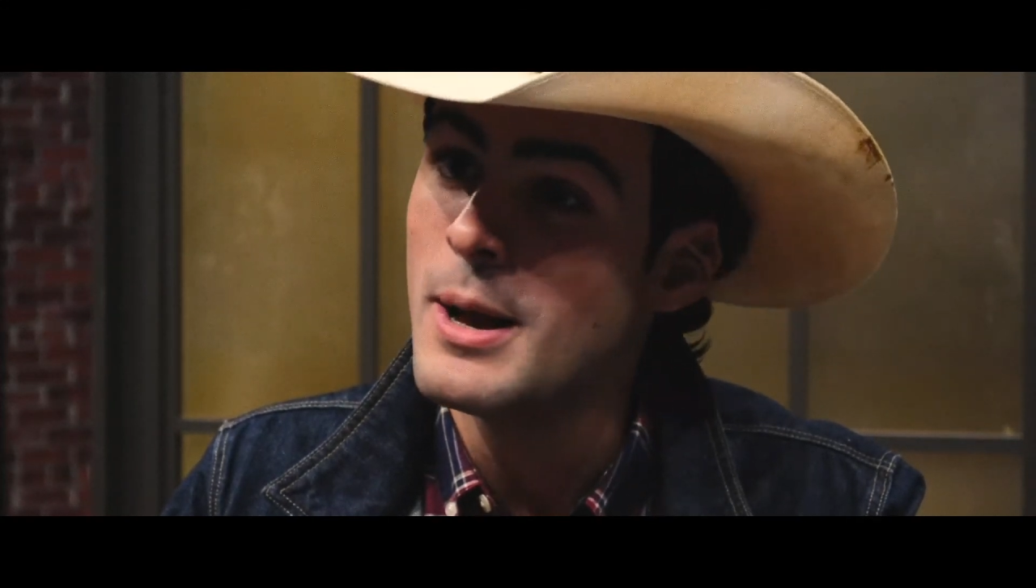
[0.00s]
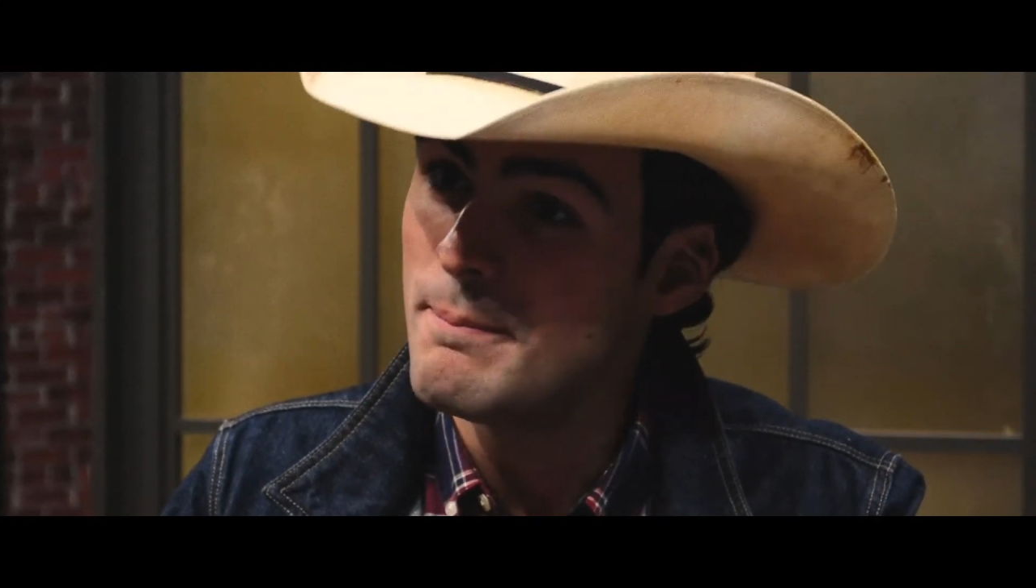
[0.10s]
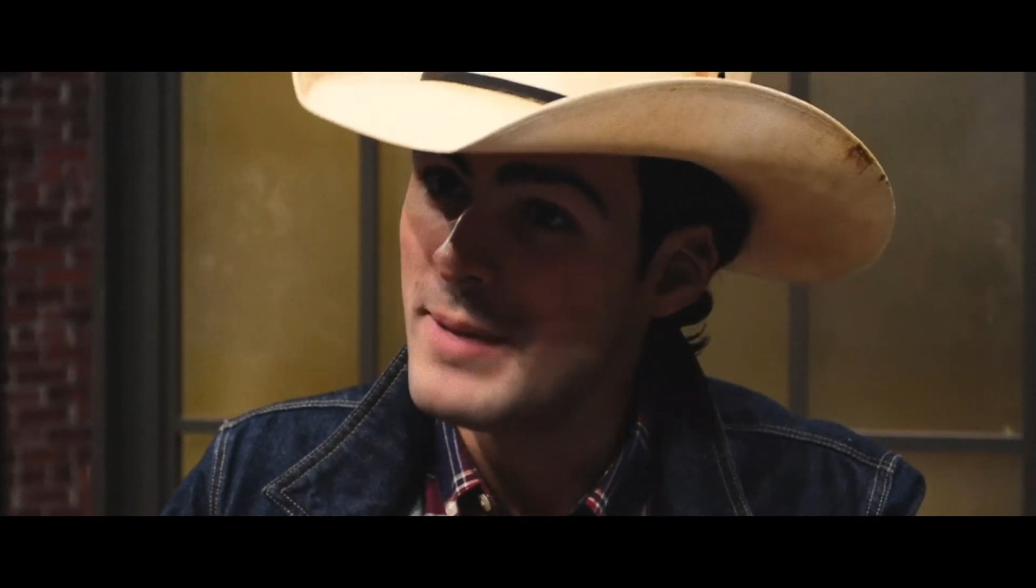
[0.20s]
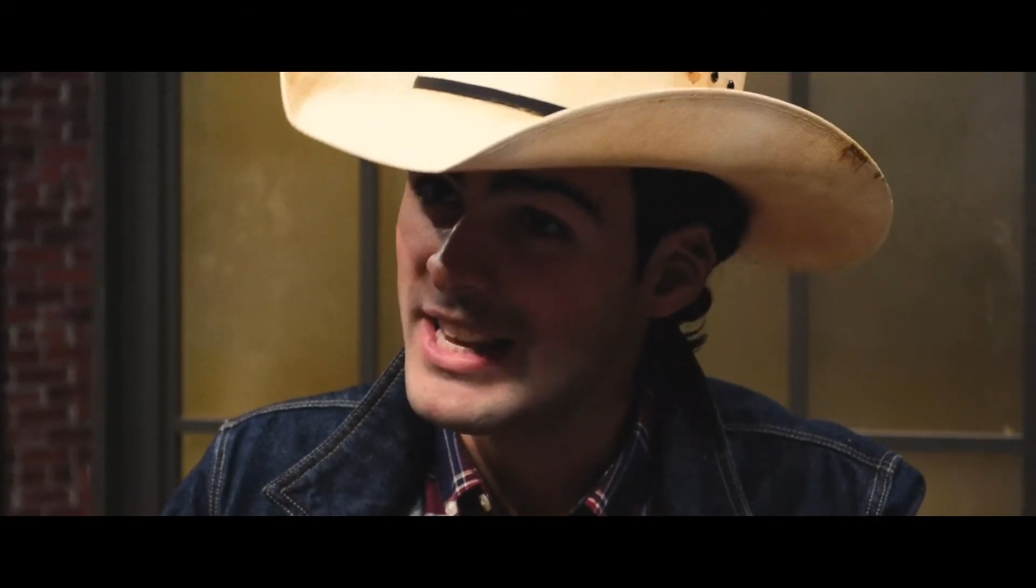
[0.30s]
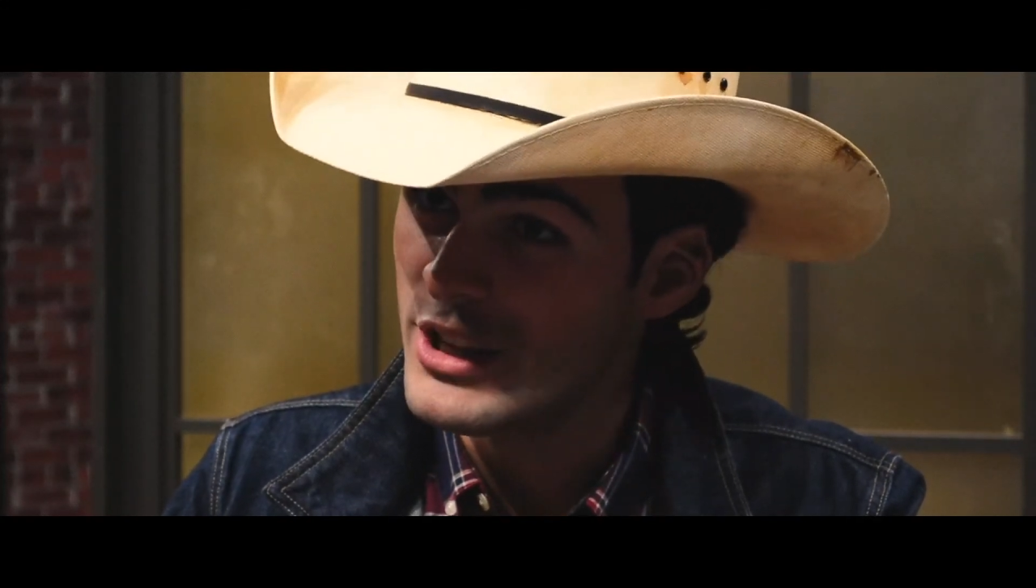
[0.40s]

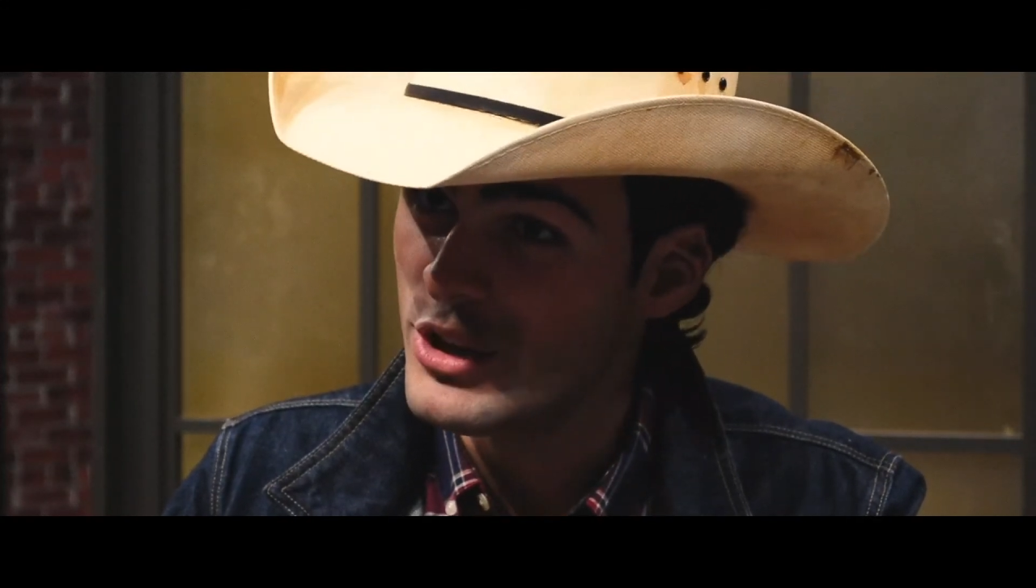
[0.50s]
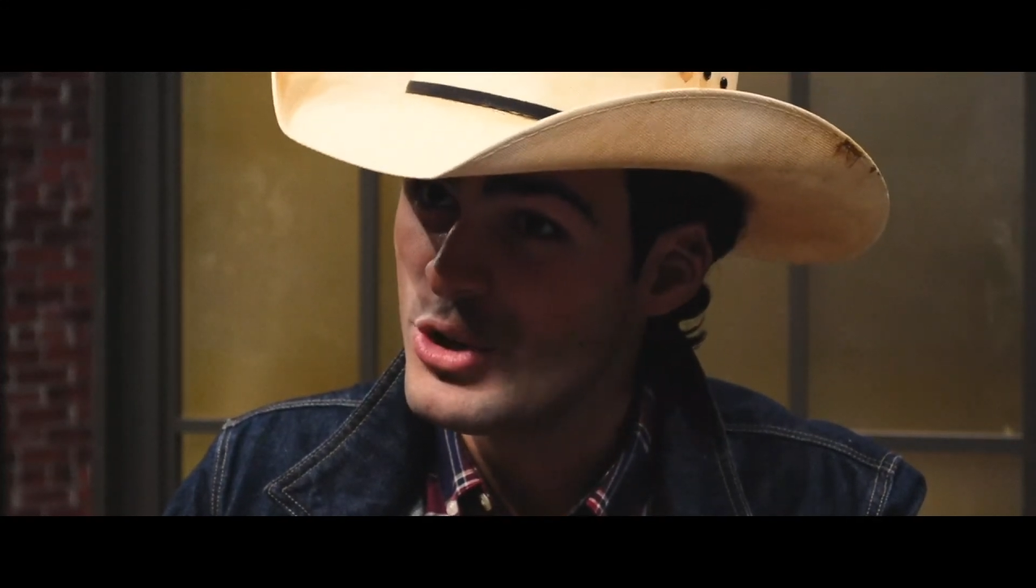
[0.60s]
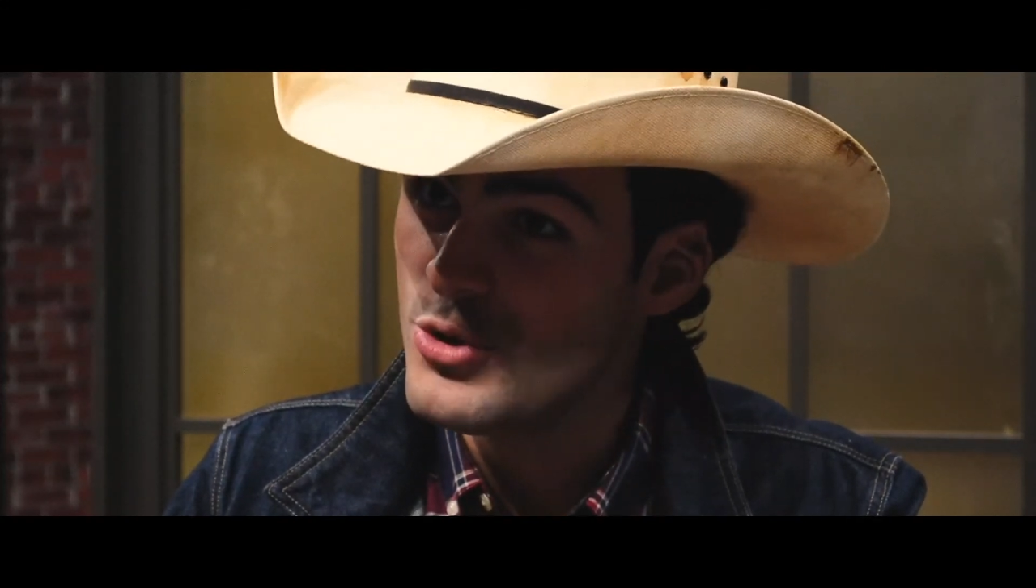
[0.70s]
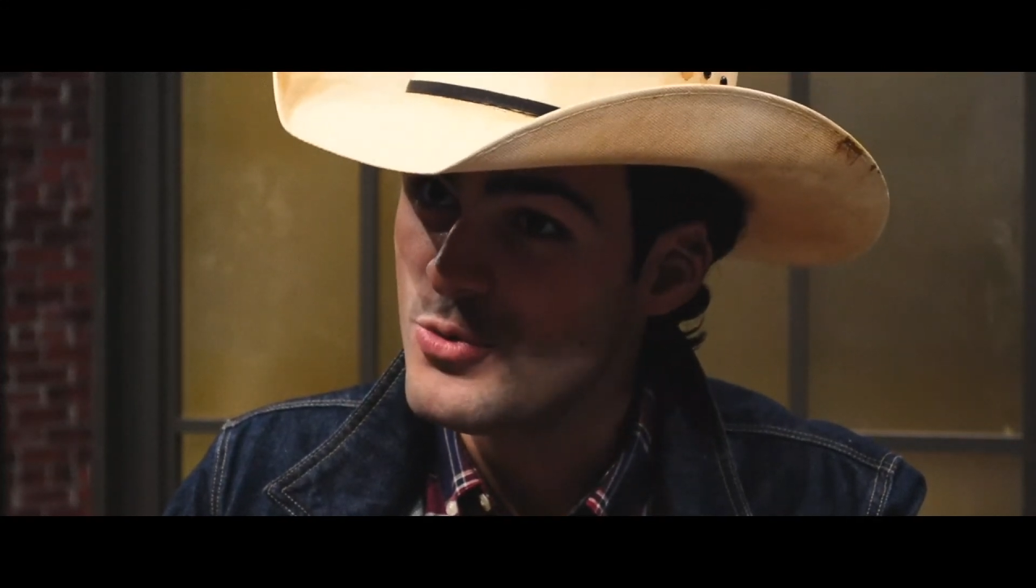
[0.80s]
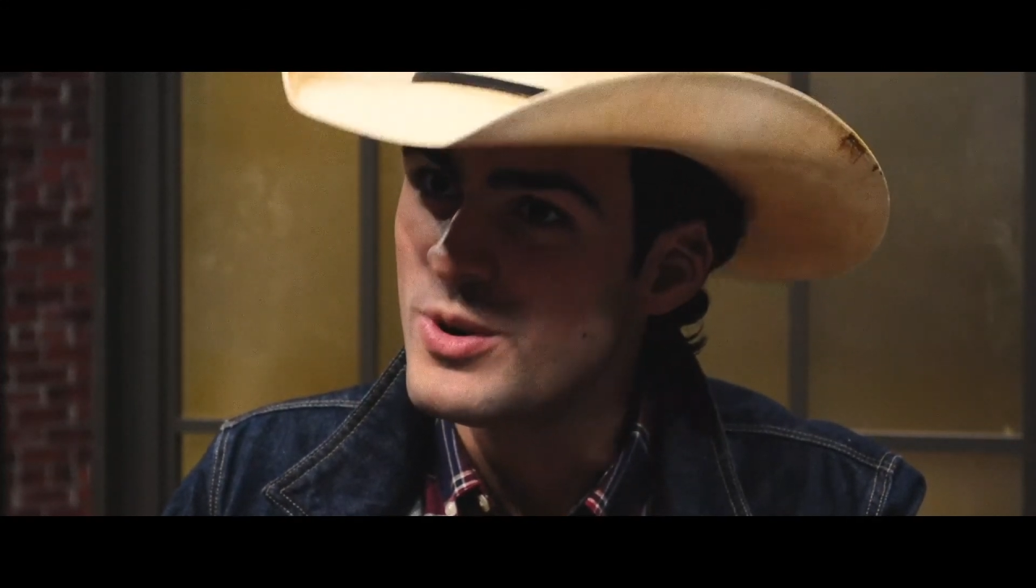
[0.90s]
making
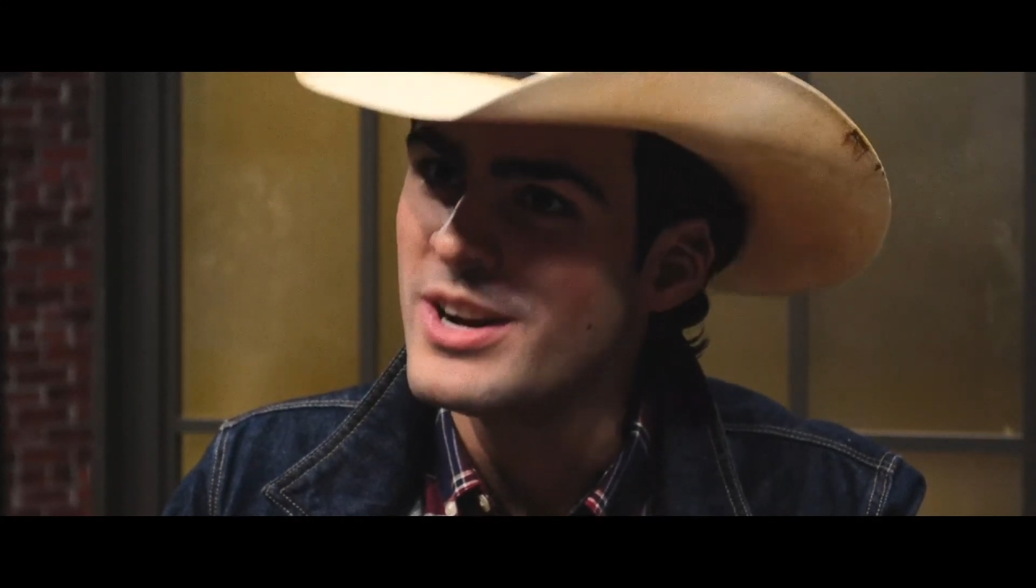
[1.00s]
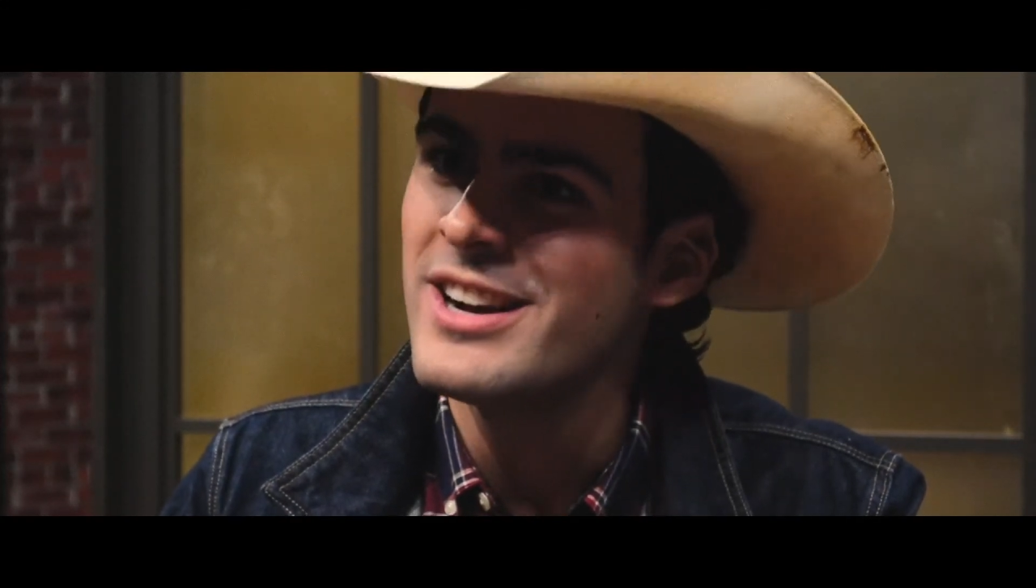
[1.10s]
you